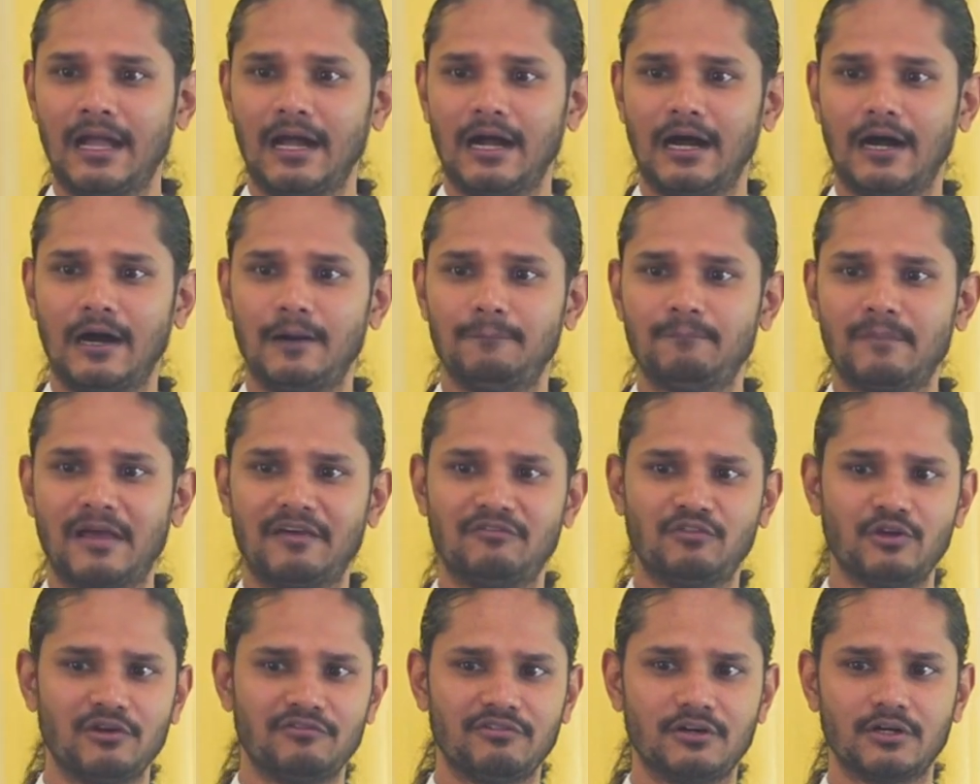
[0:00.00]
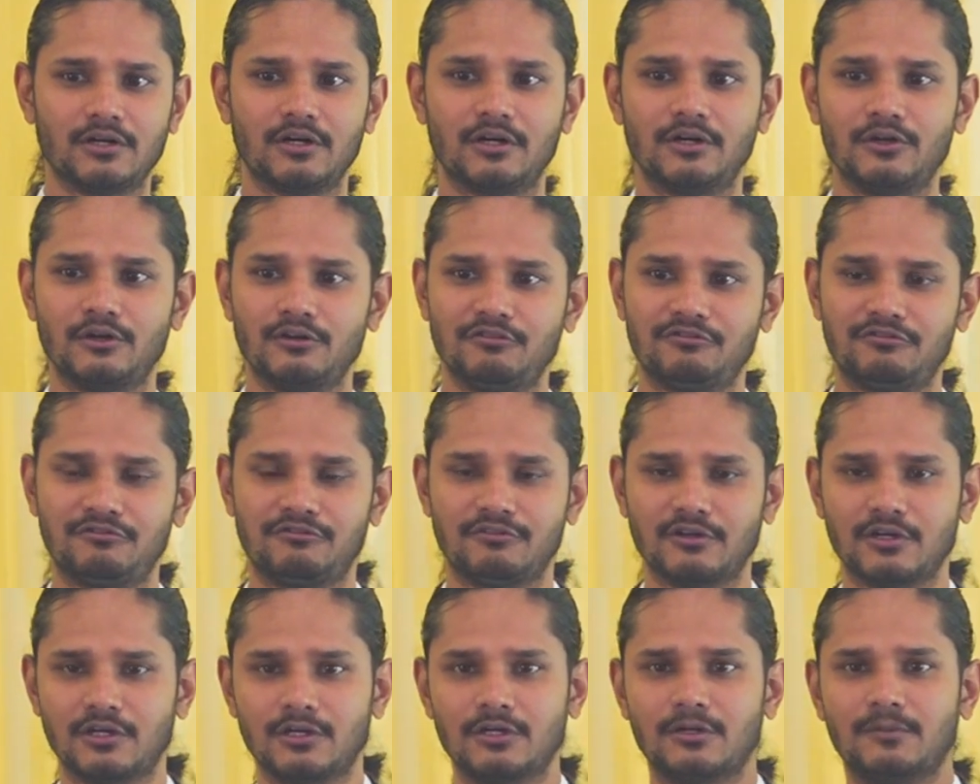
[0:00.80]
Have you ever heard
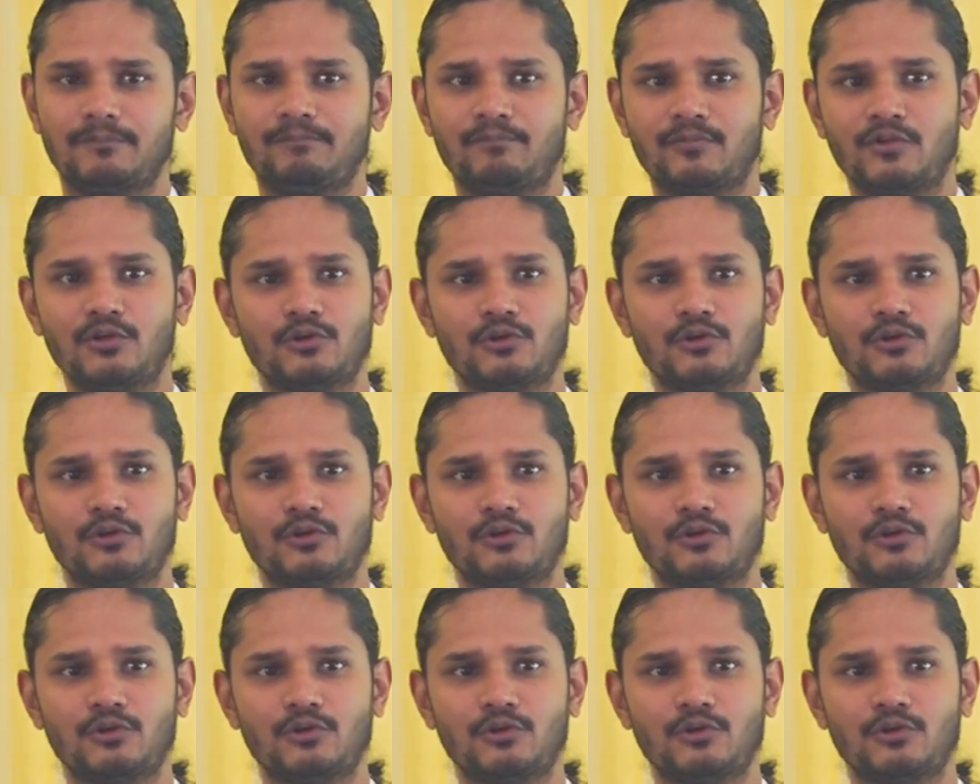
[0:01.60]
of,